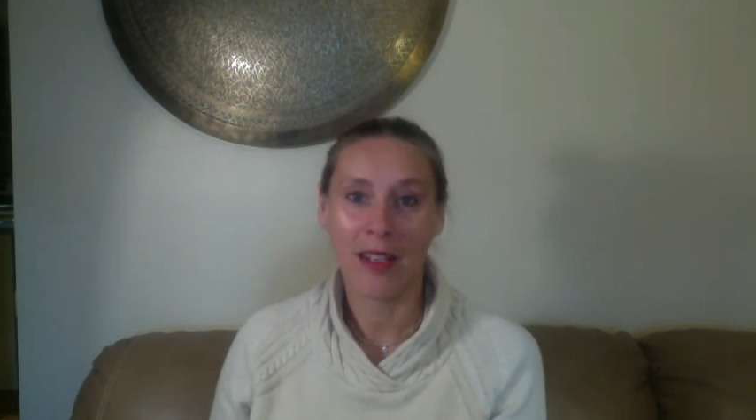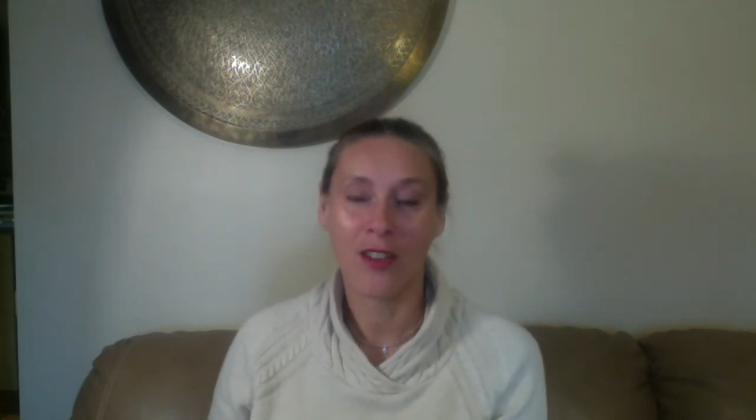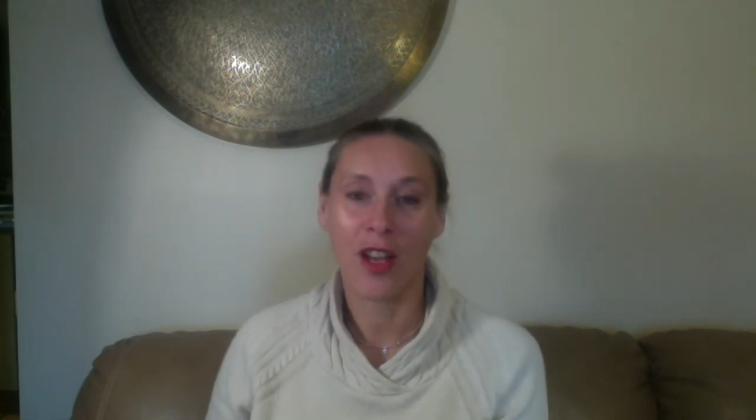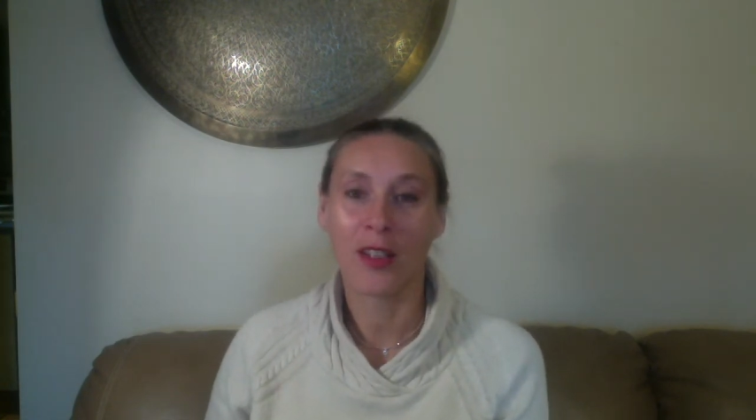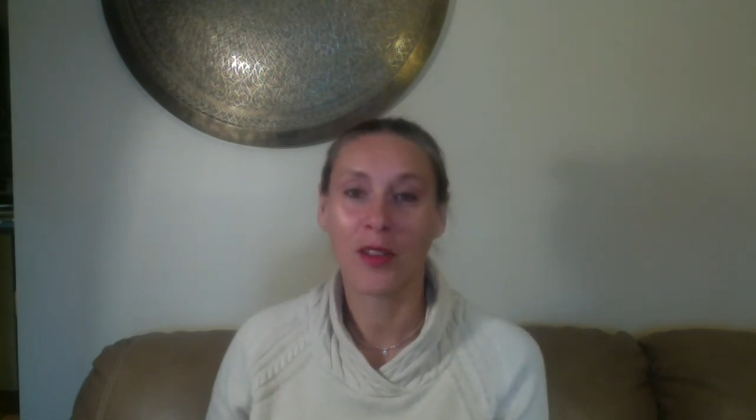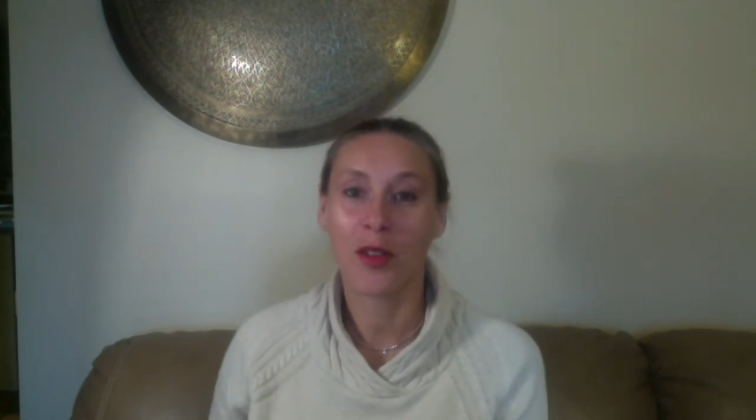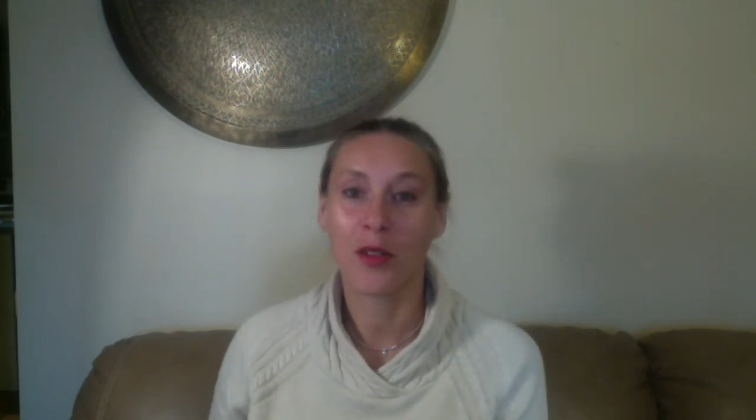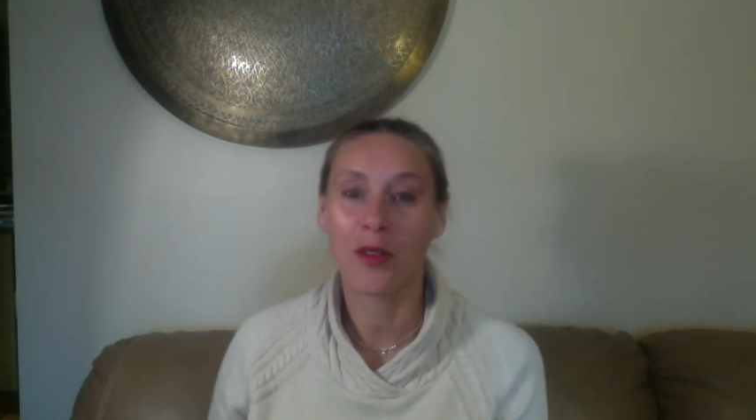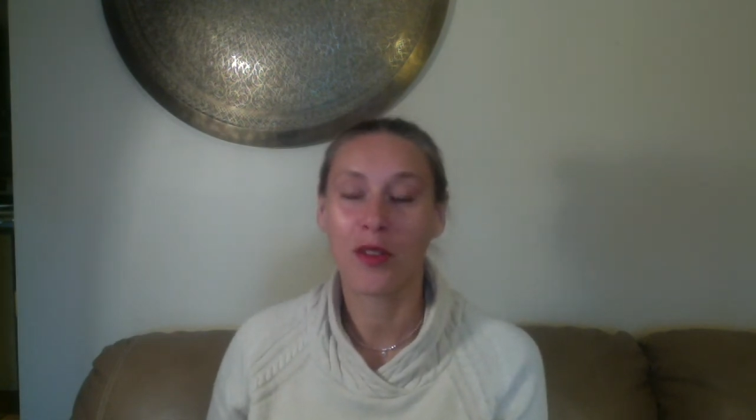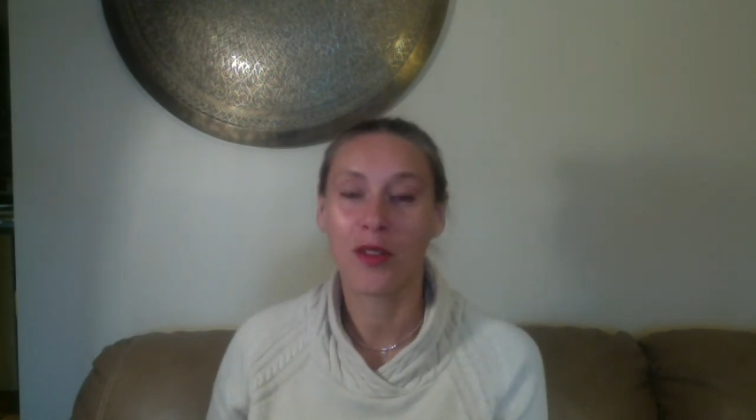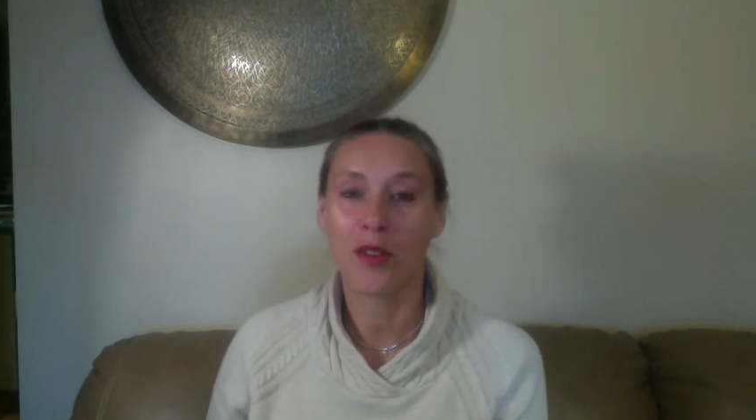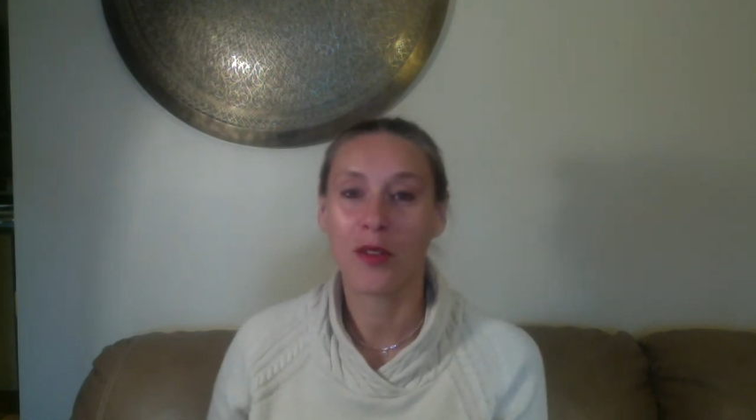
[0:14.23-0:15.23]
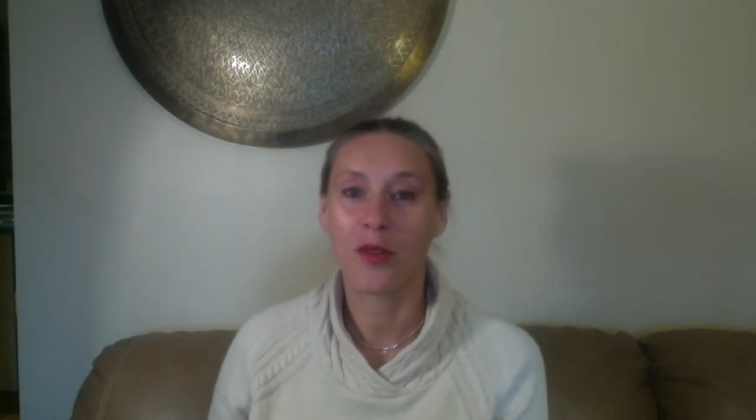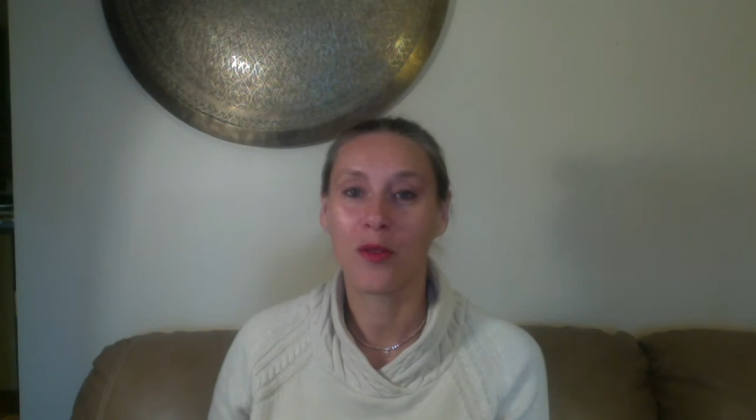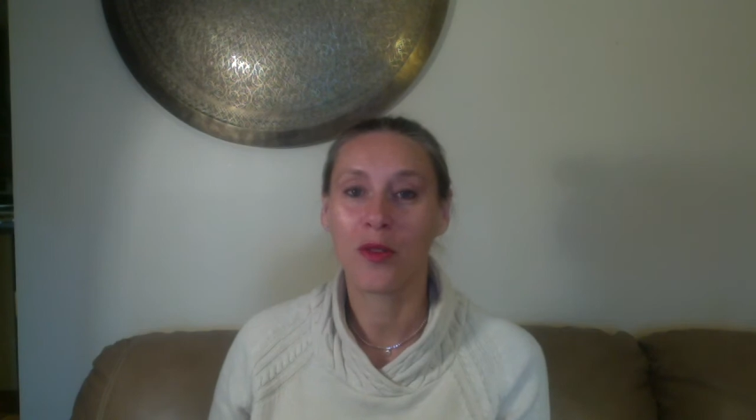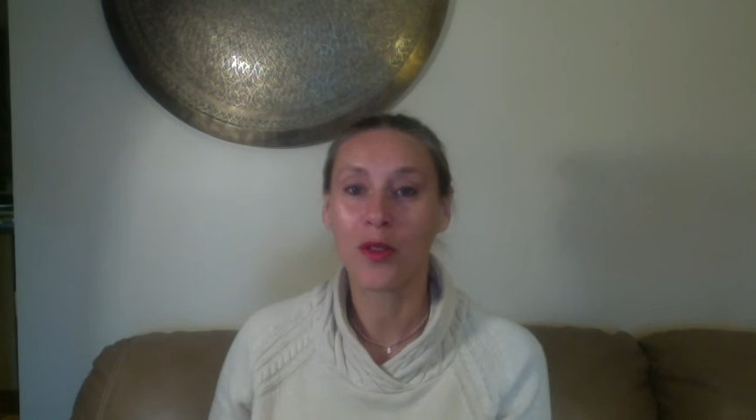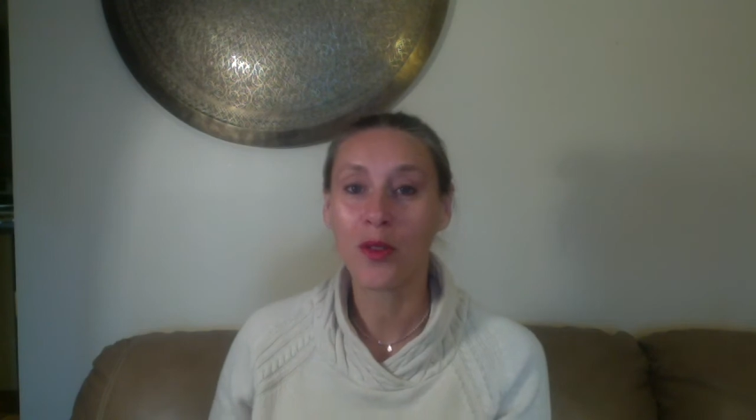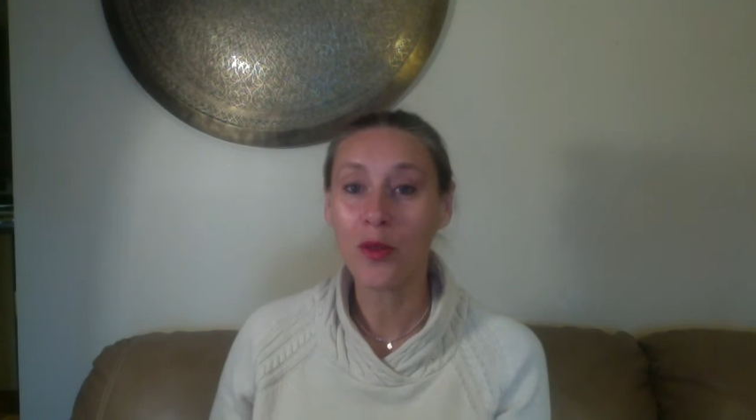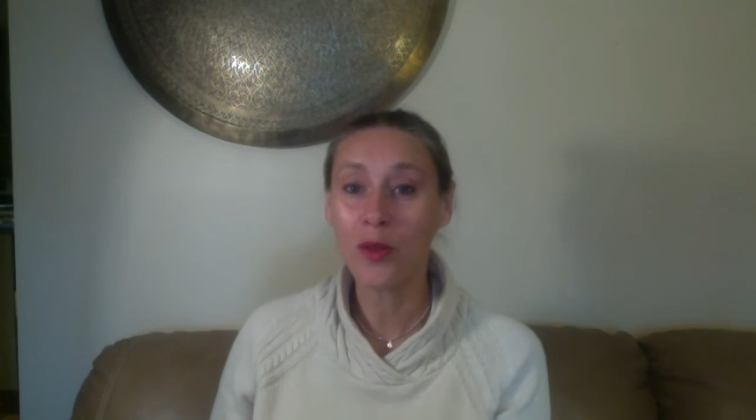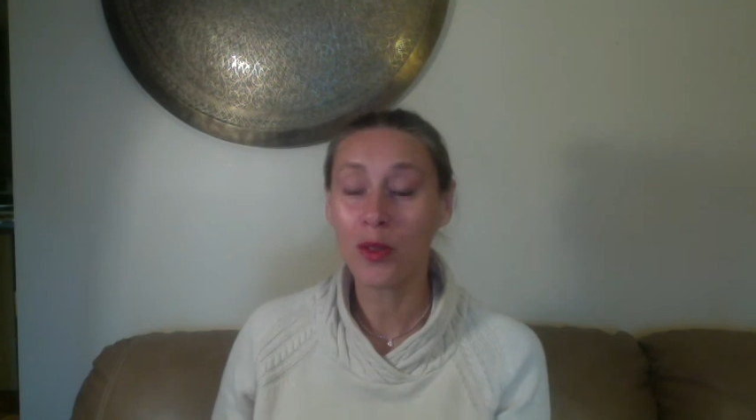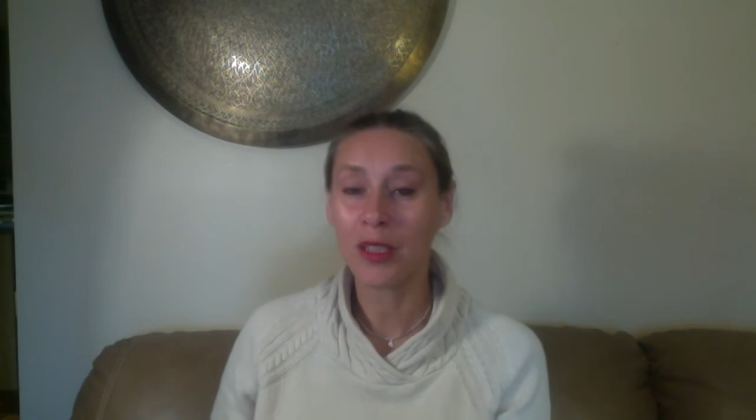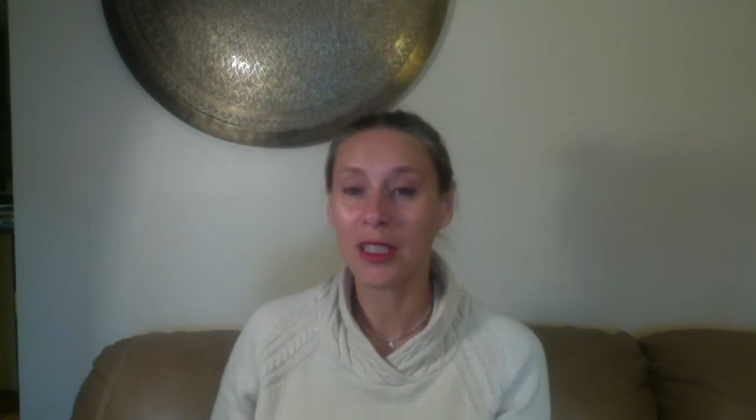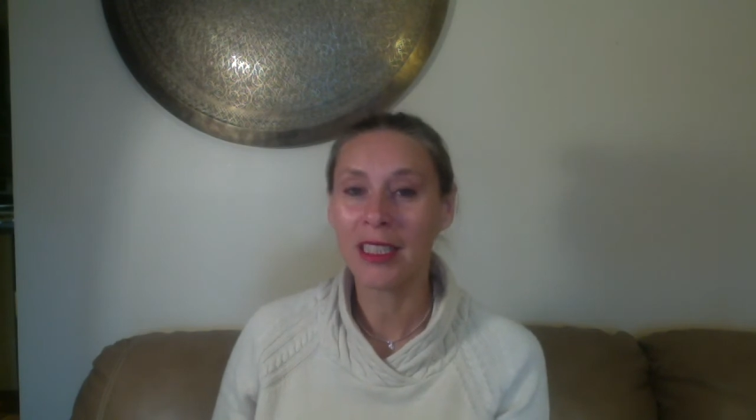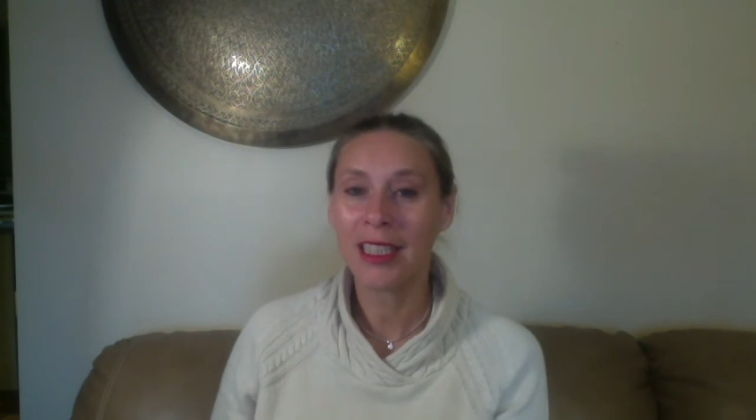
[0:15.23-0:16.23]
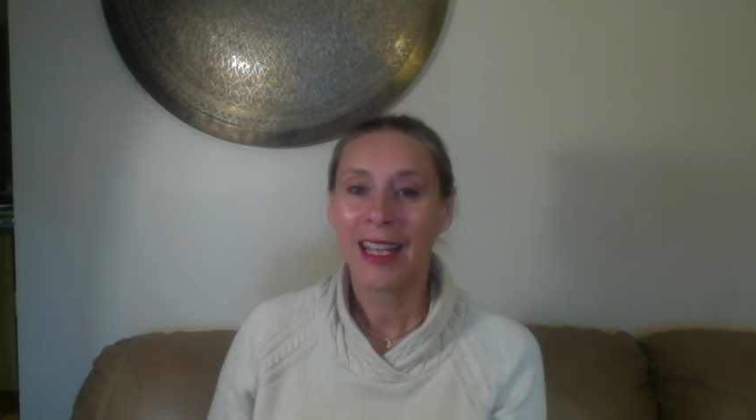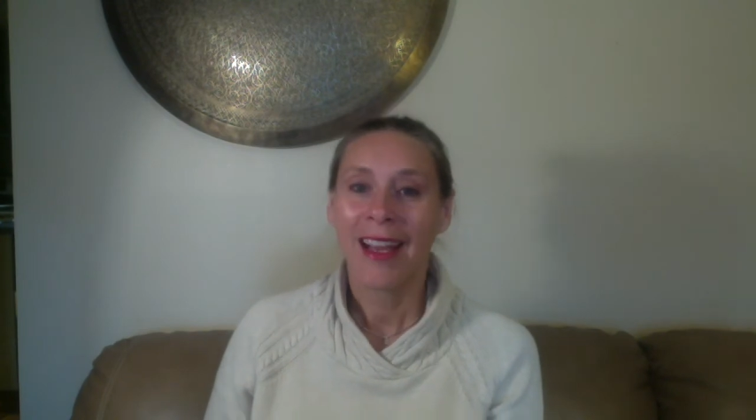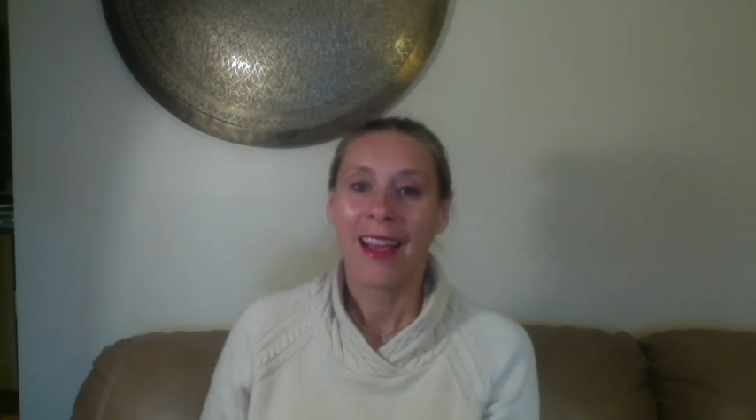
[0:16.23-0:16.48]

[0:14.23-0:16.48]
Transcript: child goes to school,